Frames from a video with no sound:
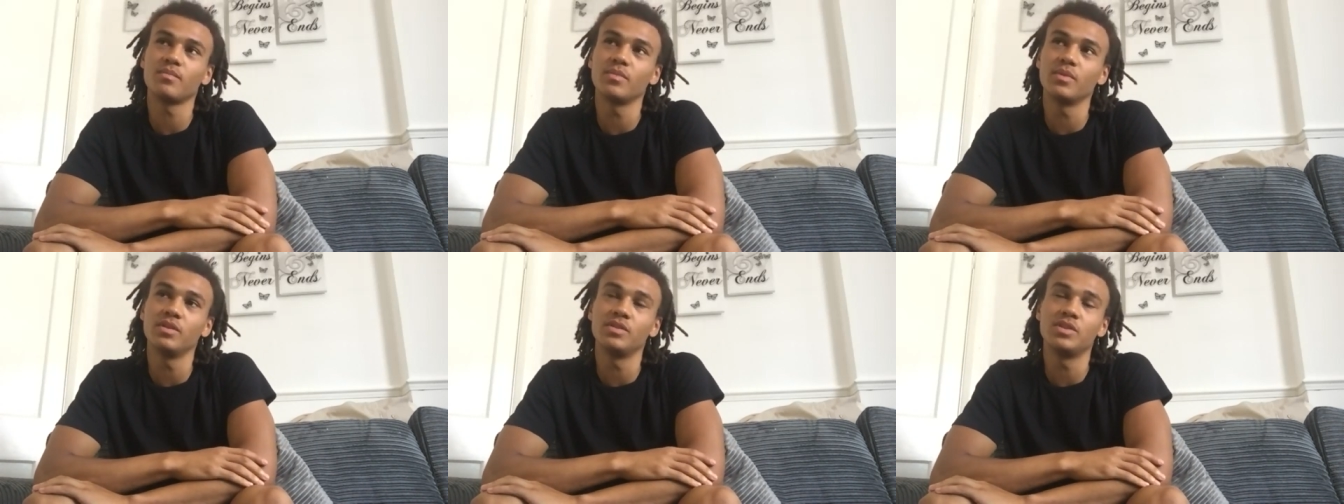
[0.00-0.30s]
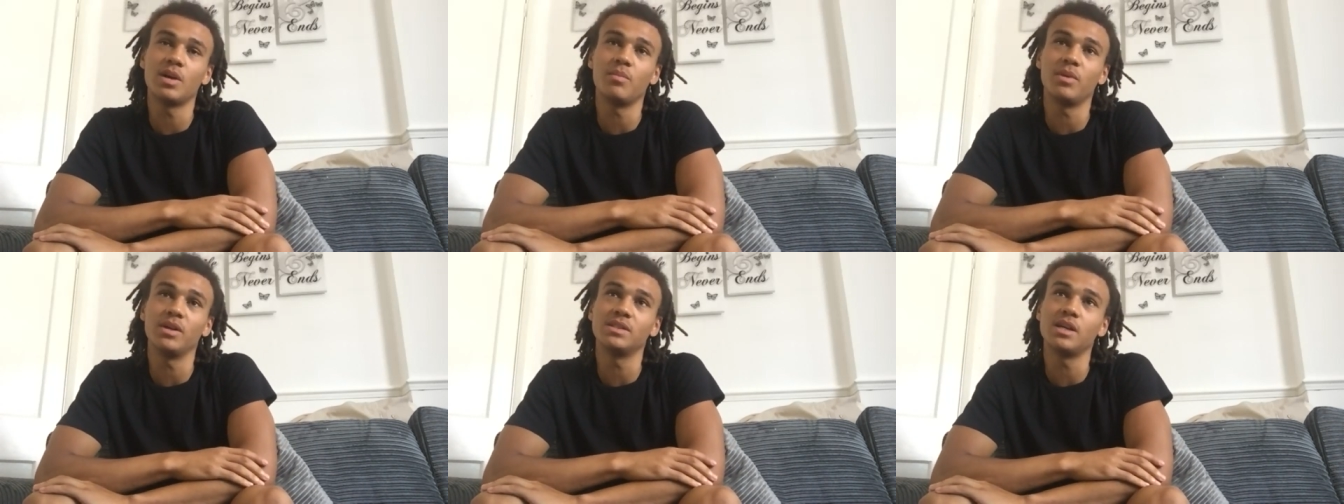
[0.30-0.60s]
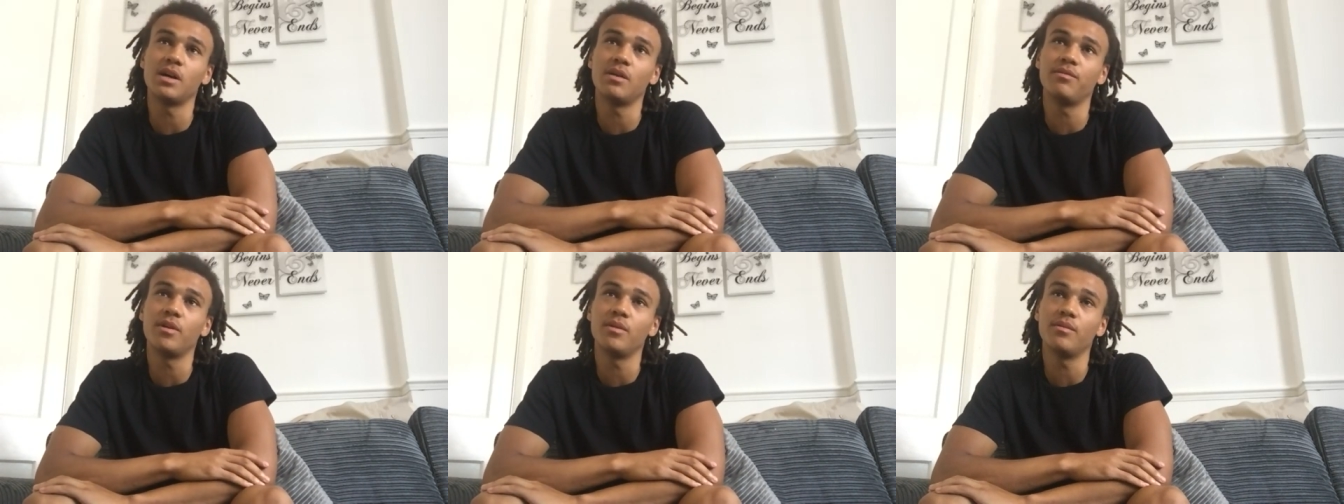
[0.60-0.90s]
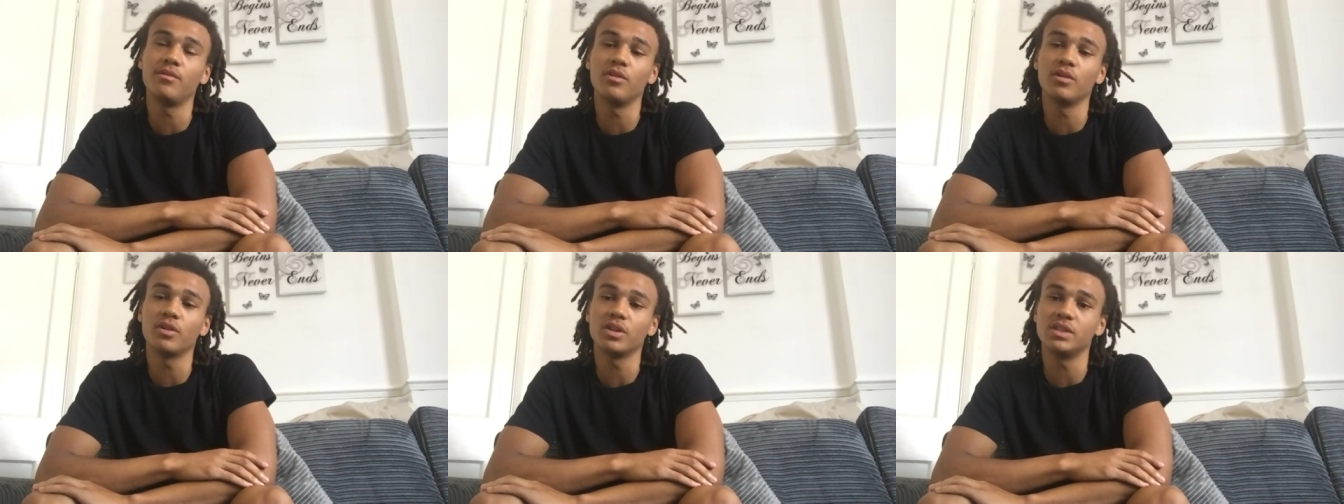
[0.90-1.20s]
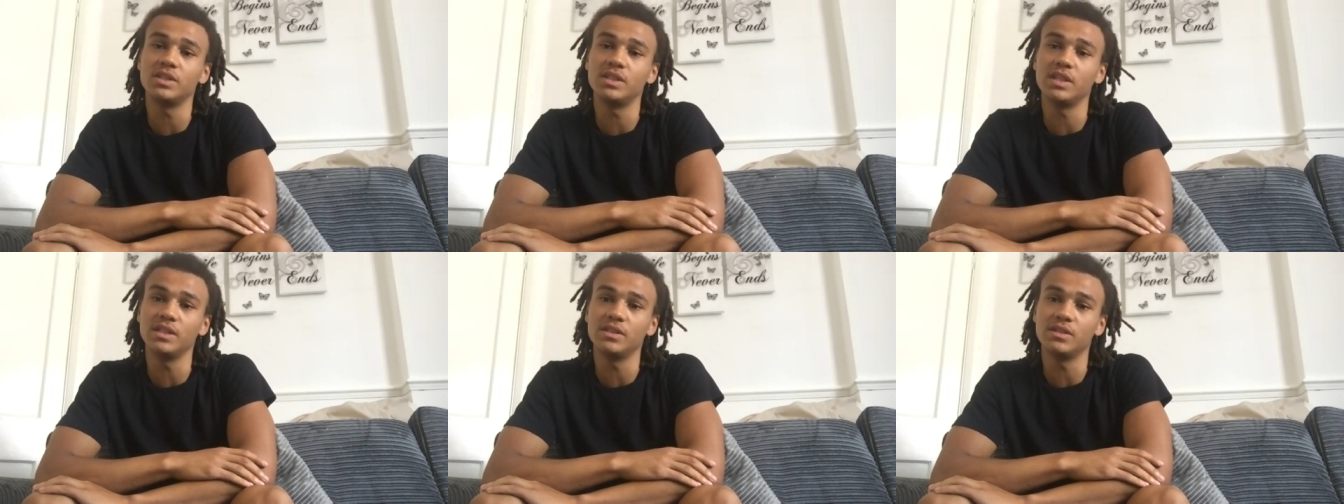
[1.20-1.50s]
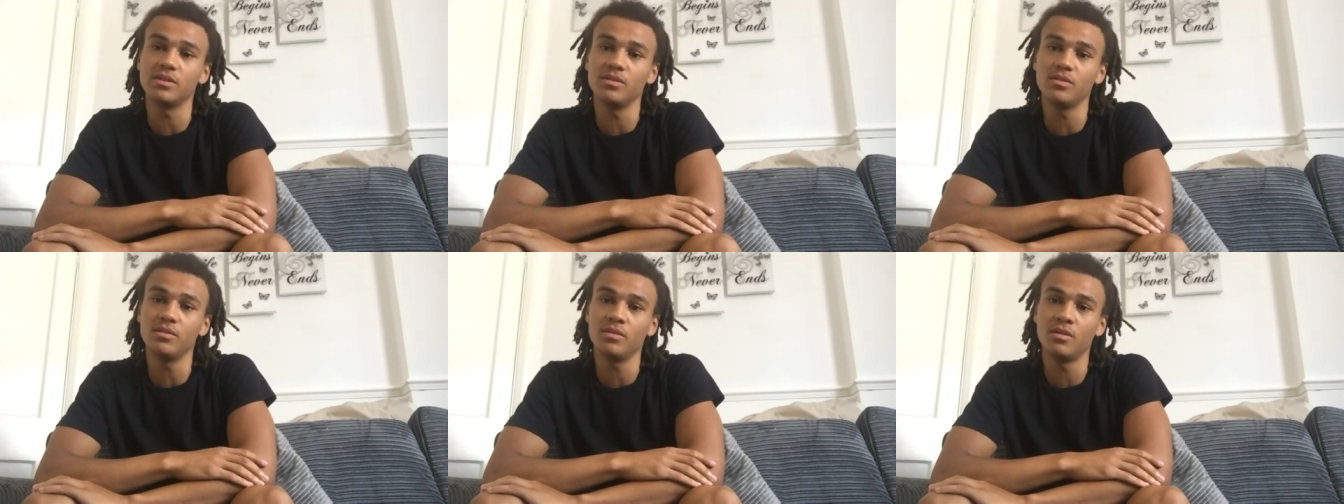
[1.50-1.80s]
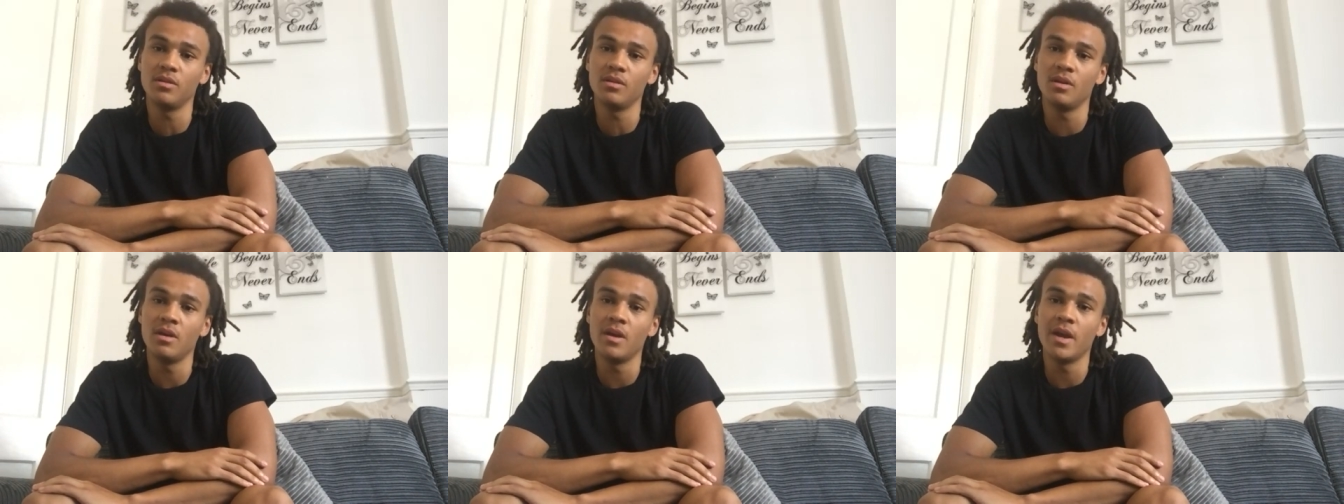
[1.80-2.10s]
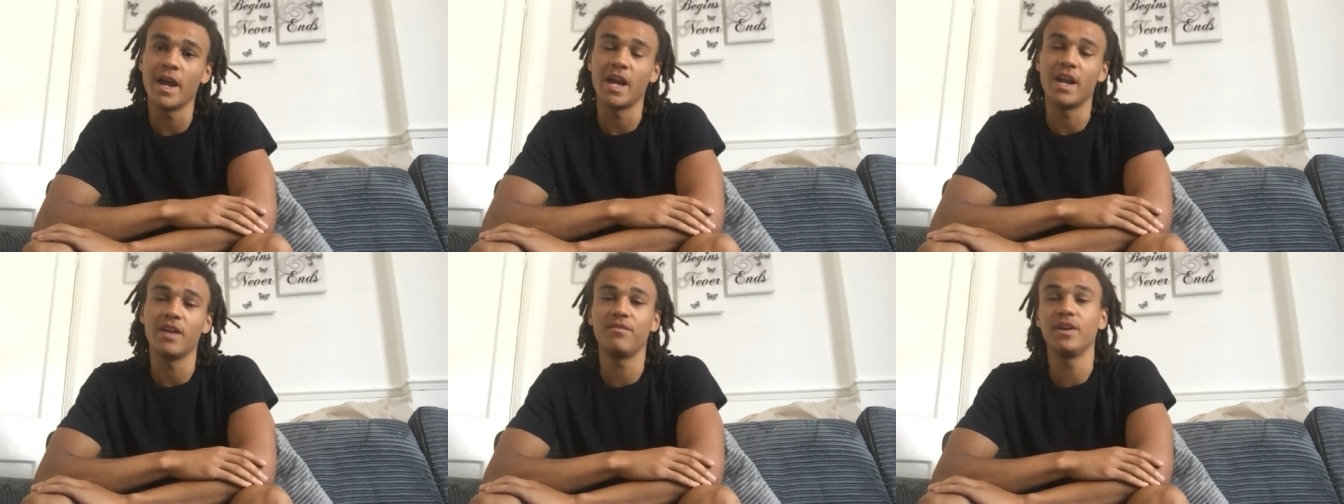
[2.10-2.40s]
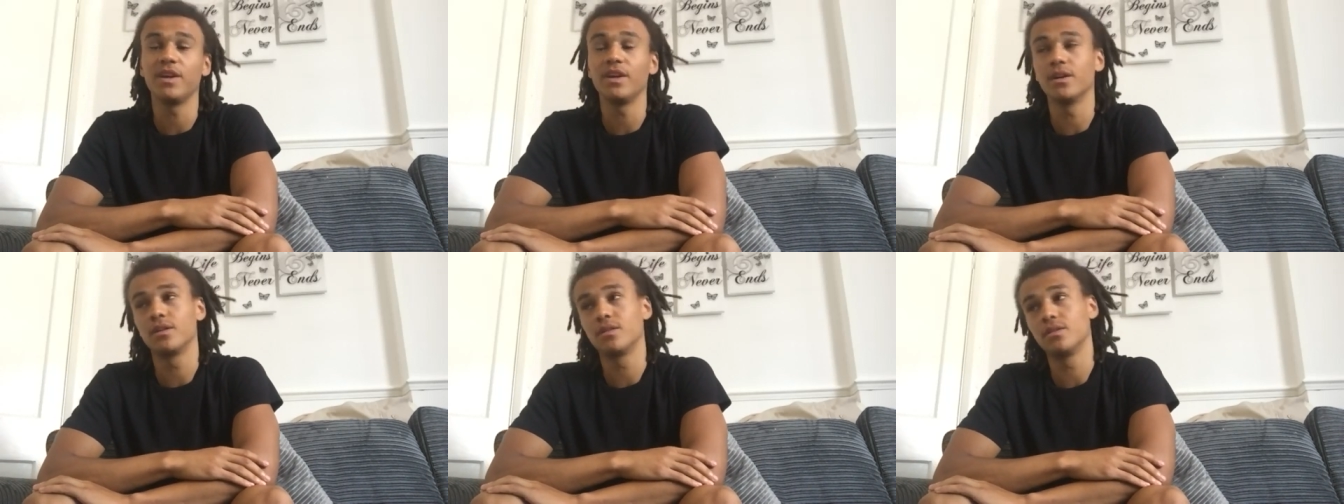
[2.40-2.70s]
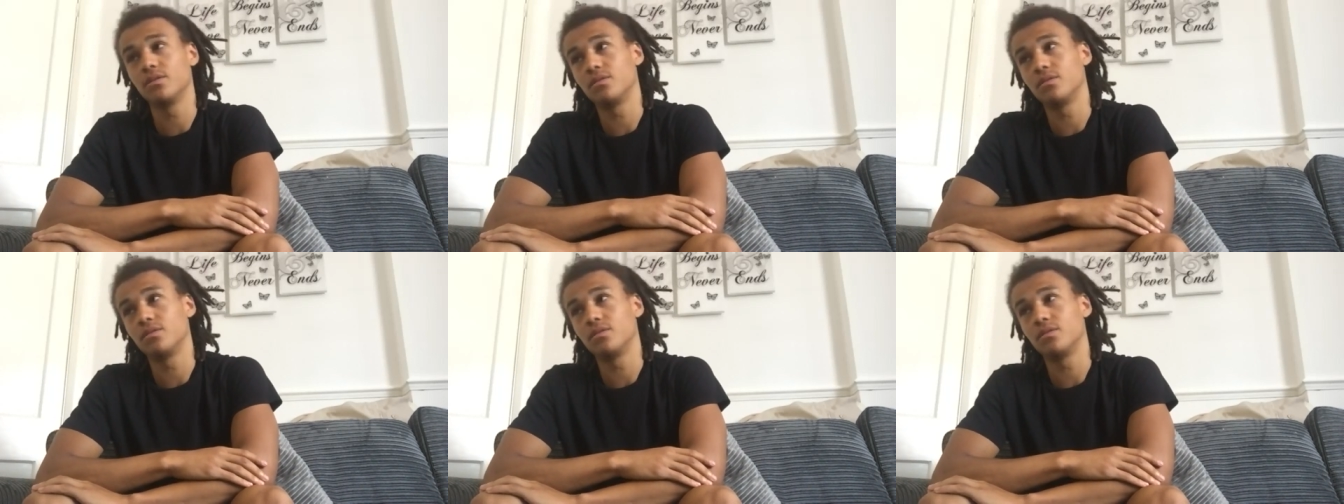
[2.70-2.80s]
set myself up for a good season. And I think